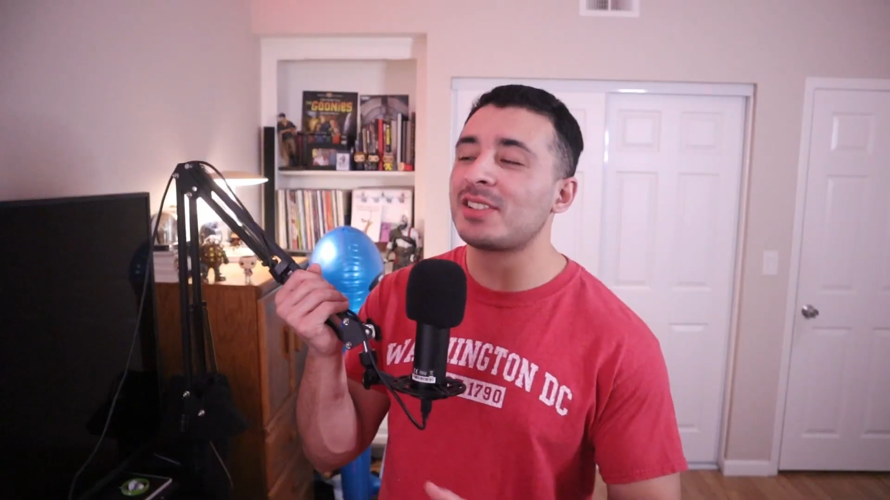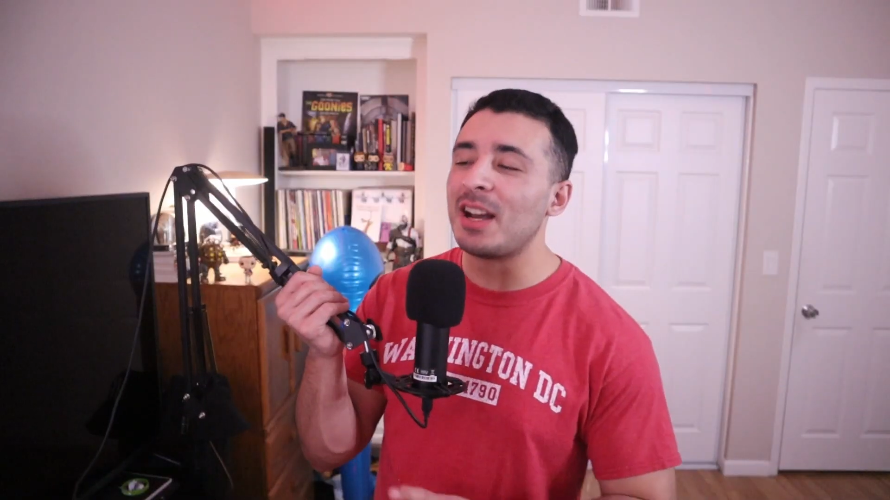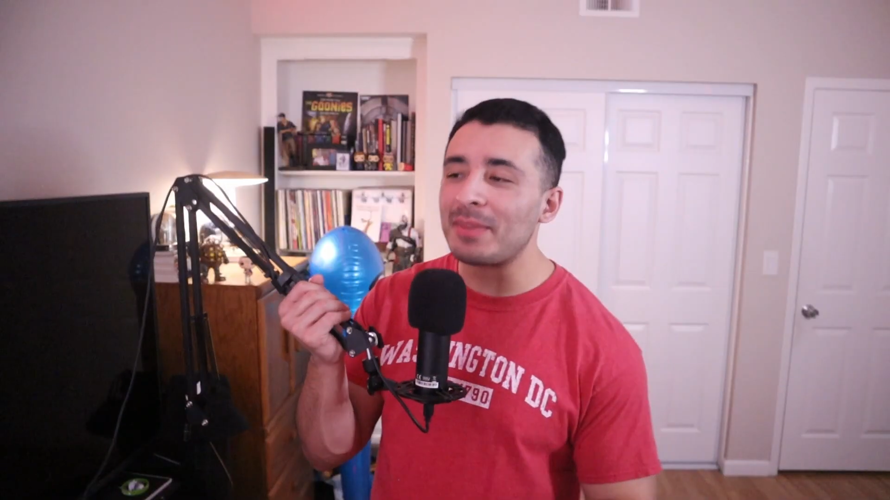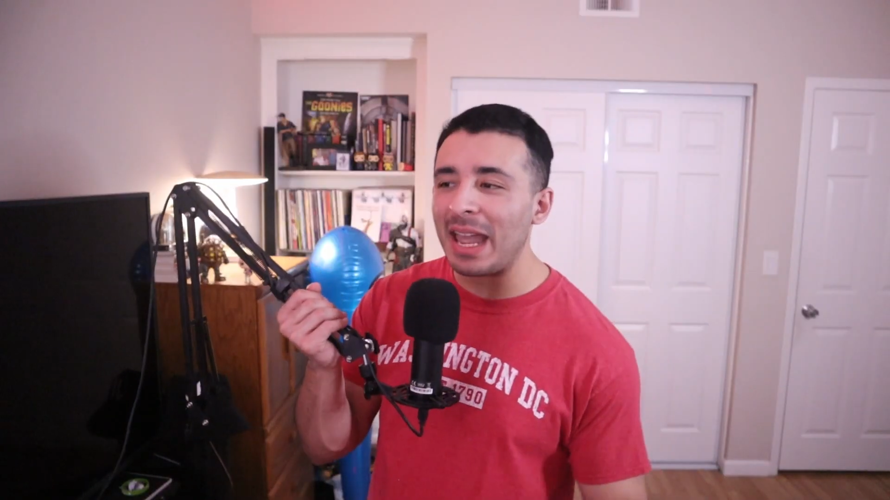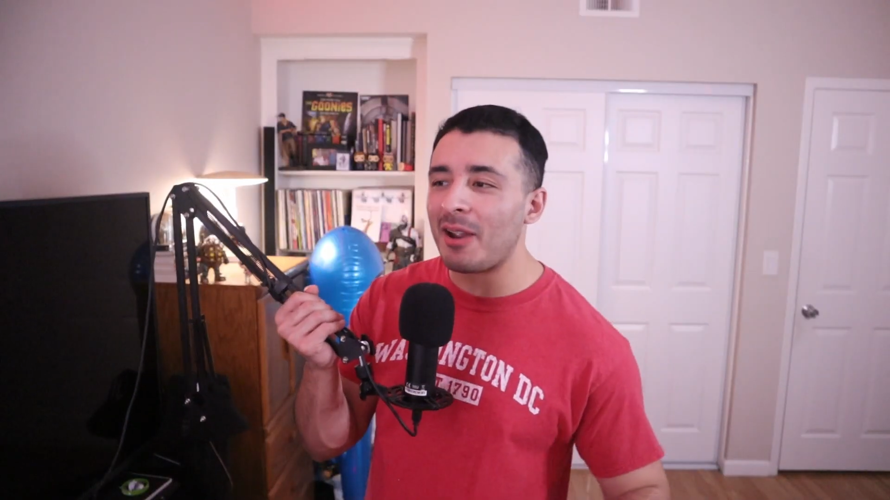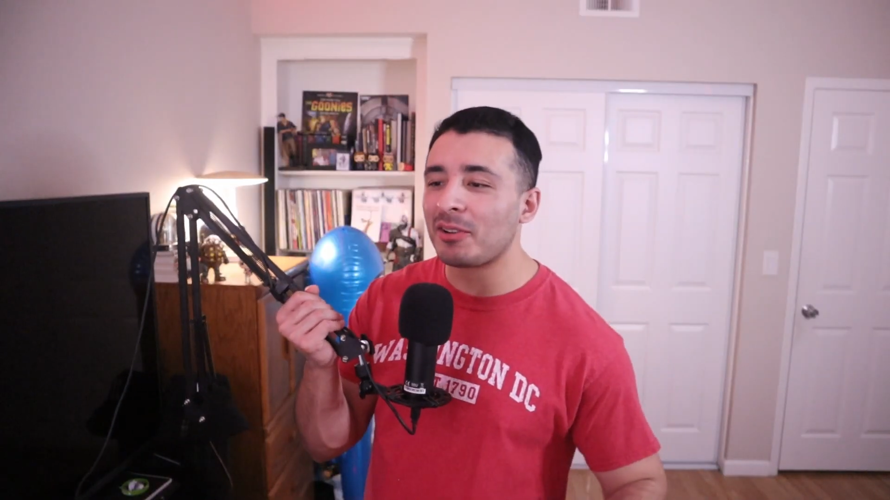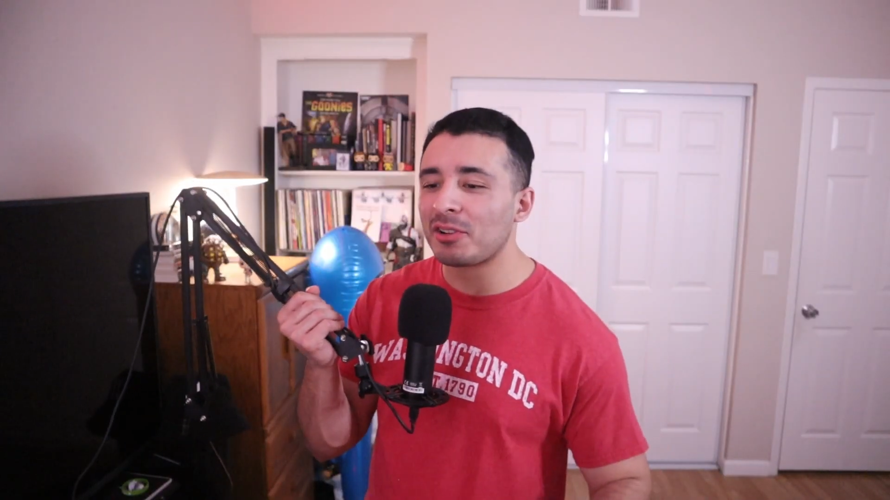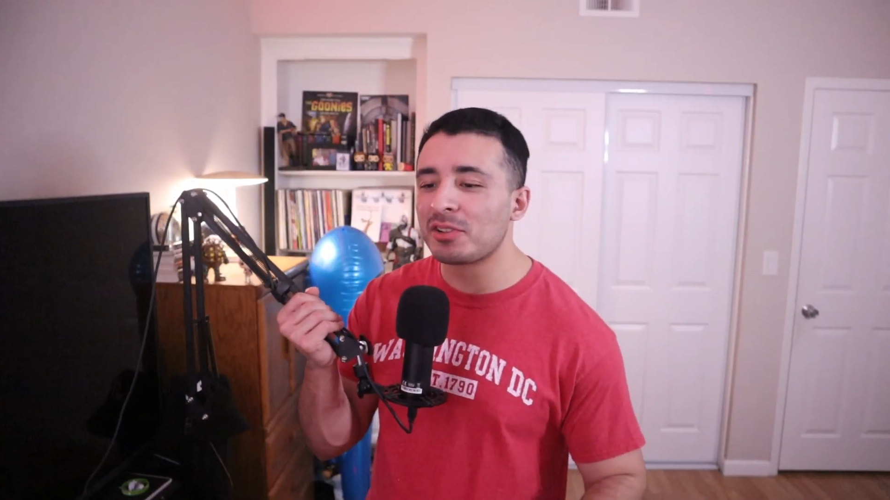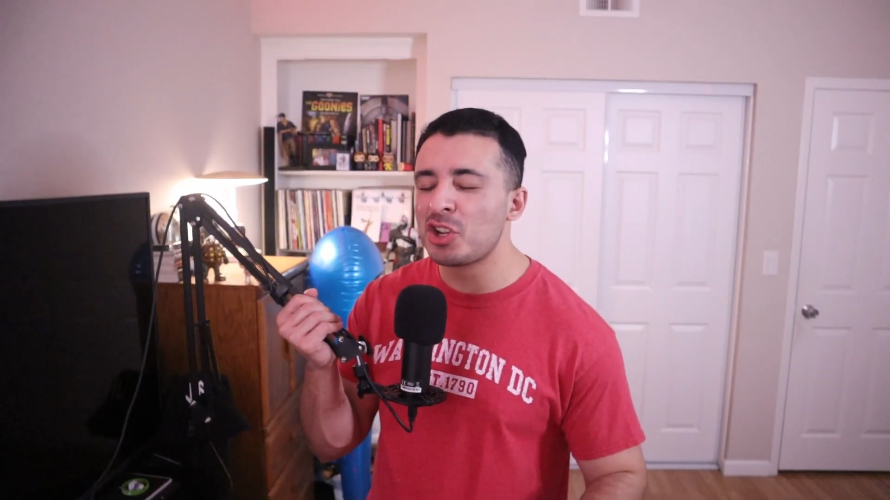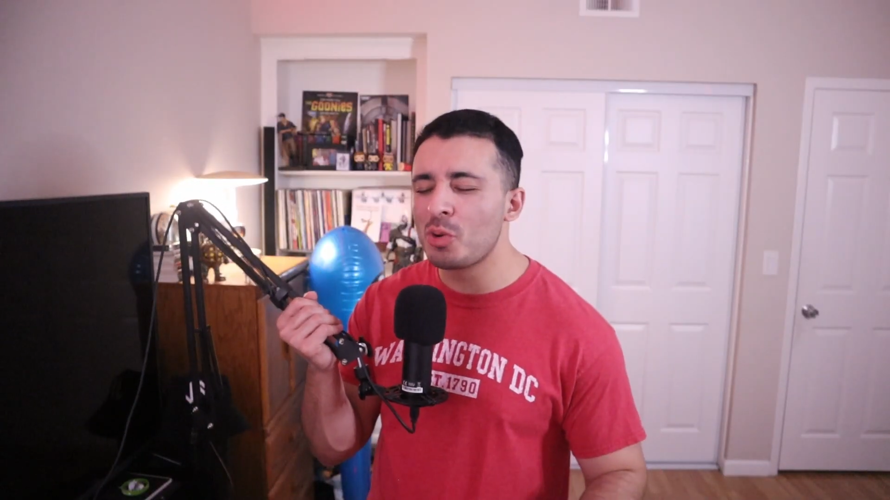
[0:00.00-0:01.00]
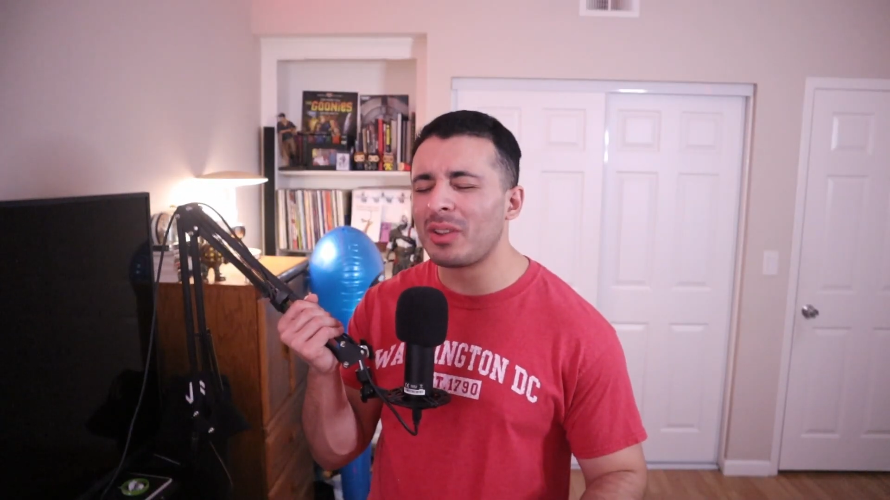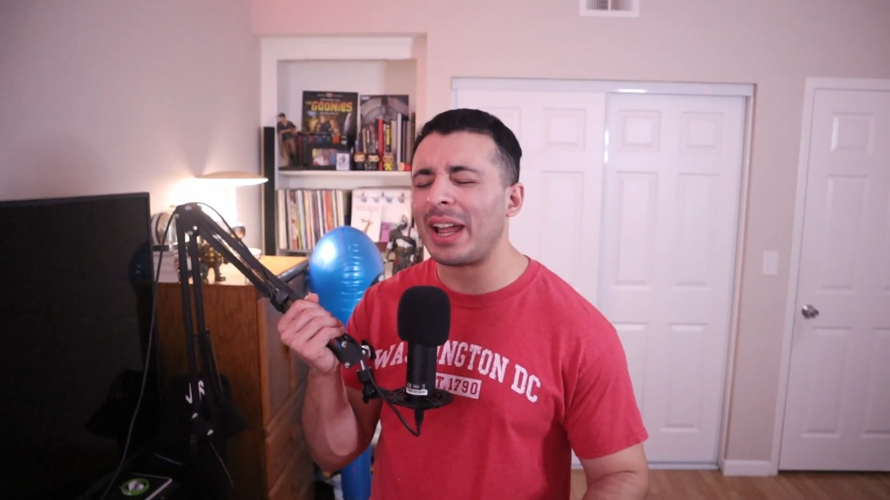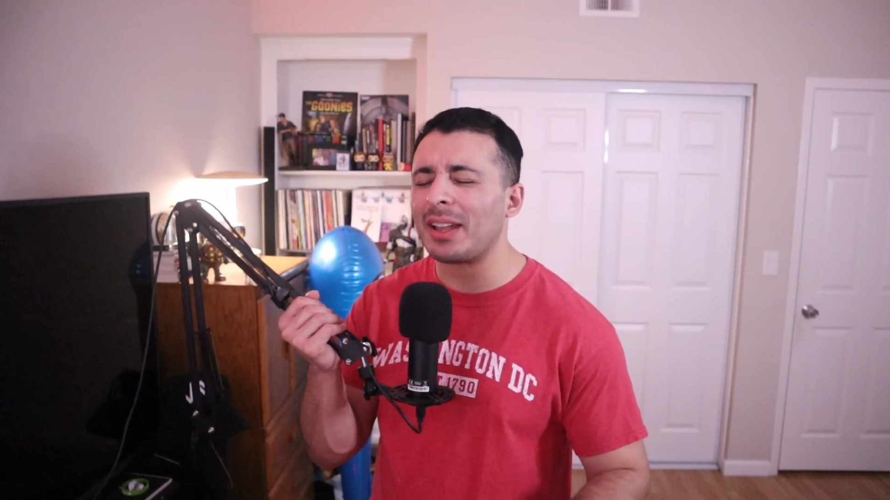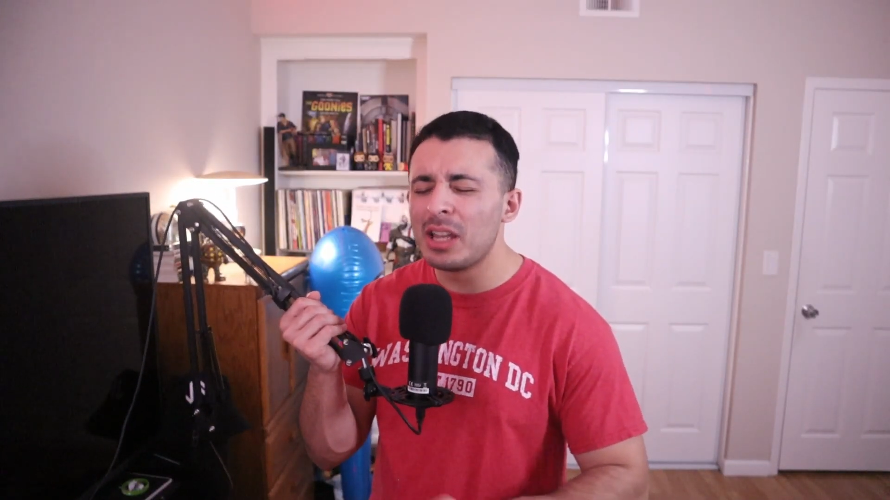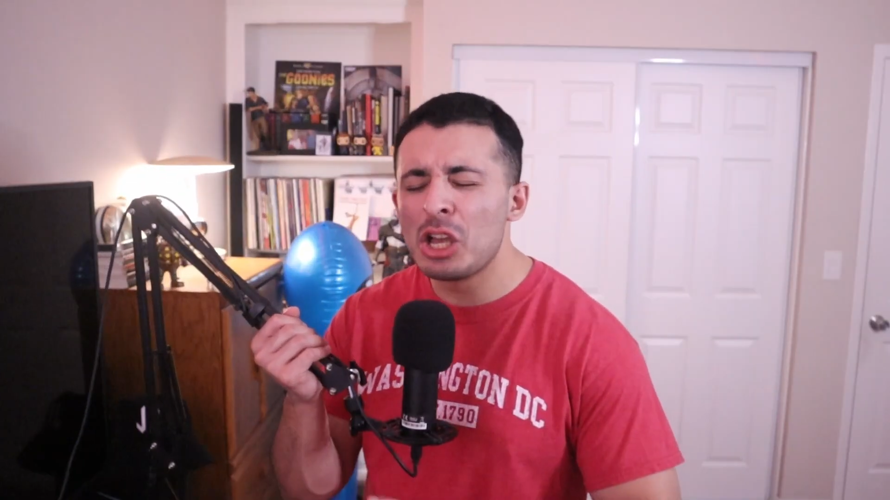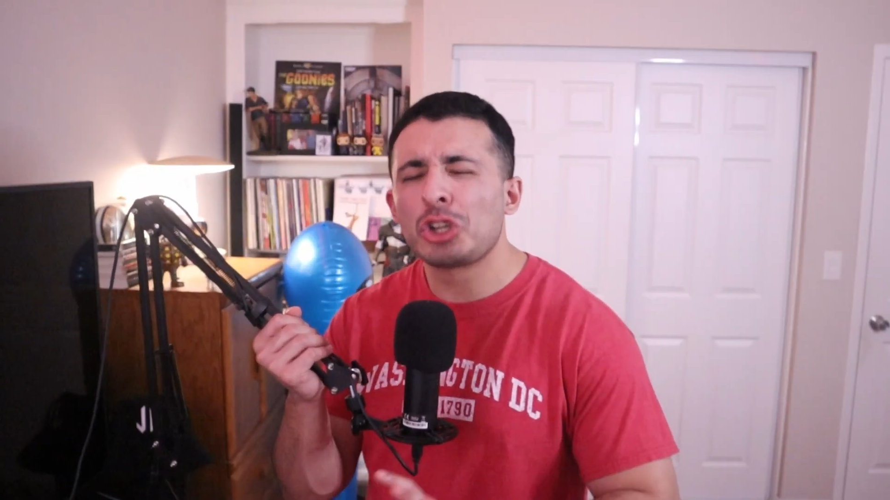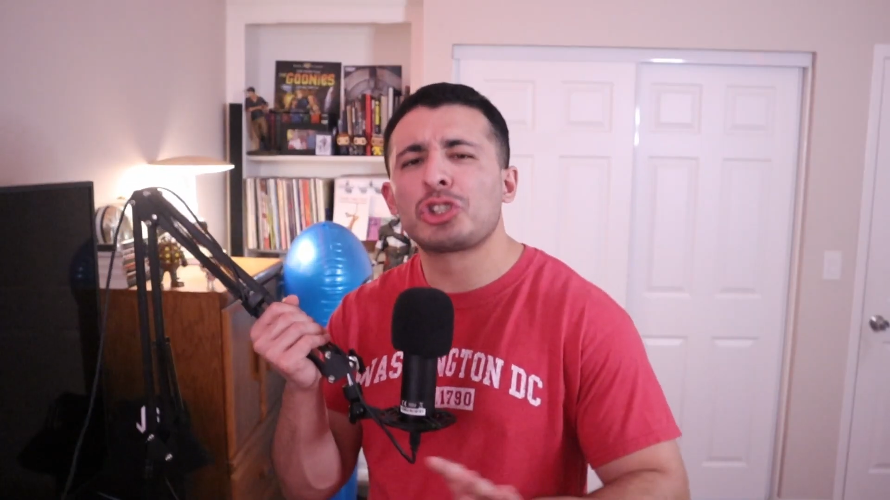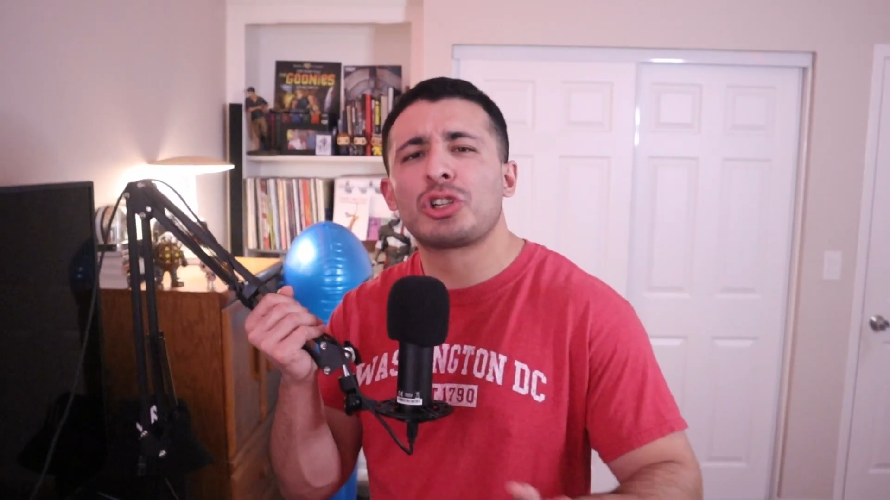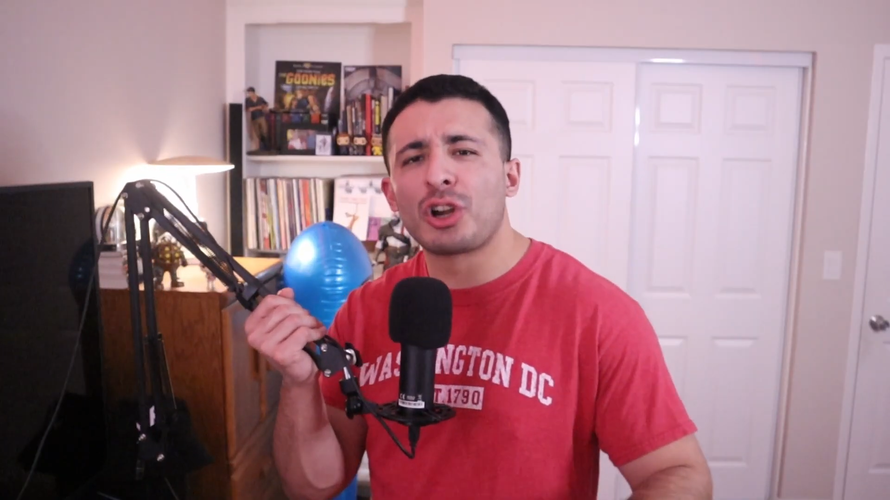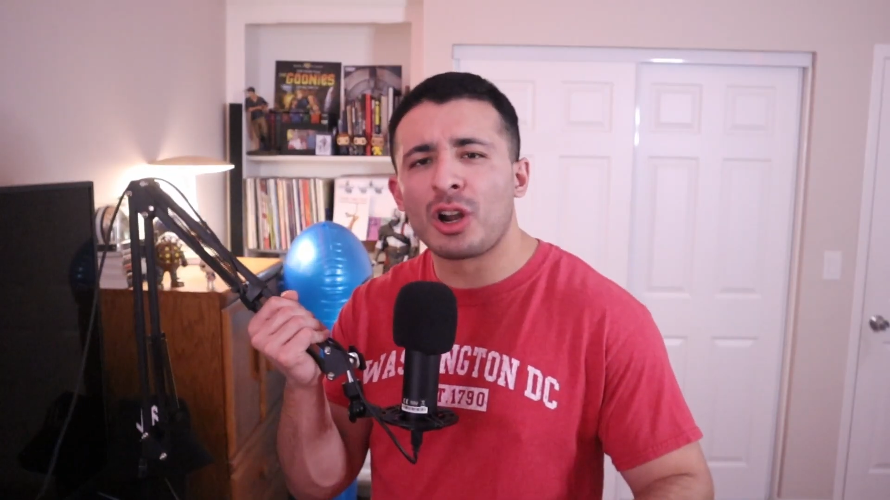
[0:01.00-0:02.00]
some characters who are like,
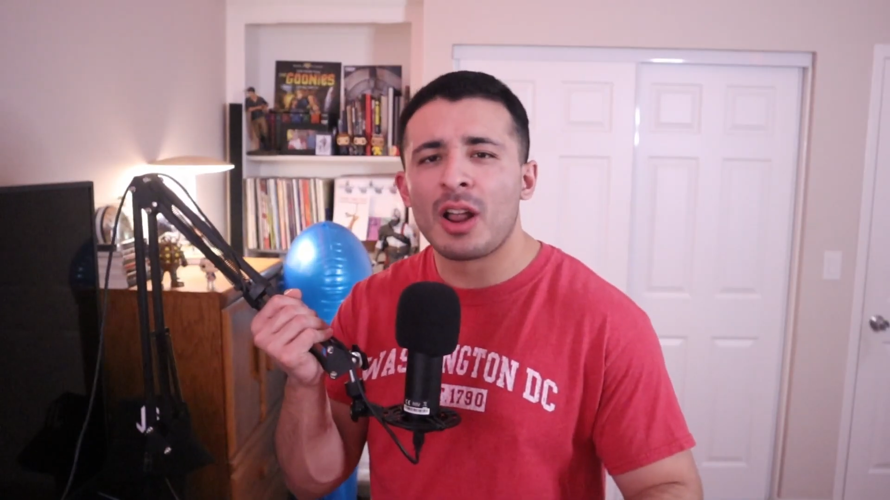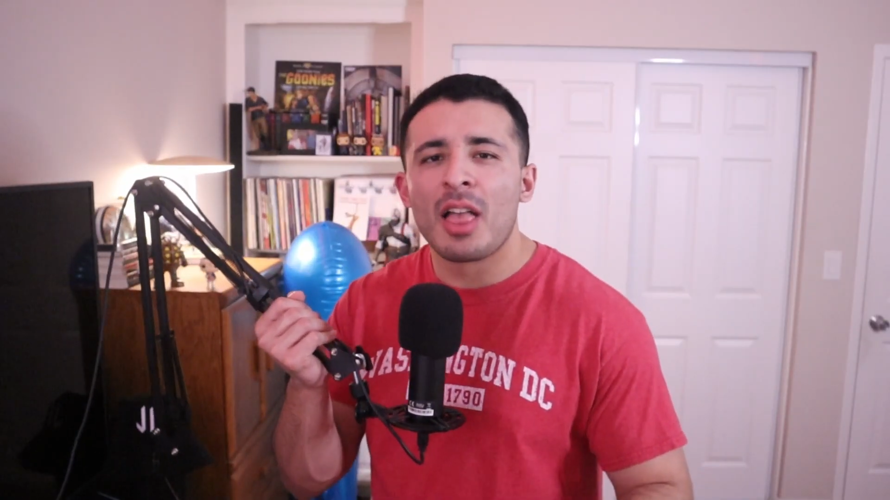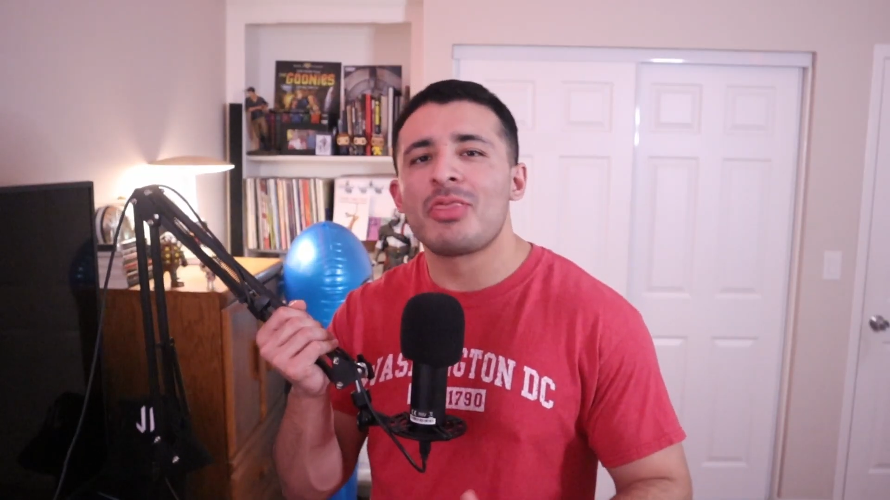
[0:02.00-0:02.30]
sure,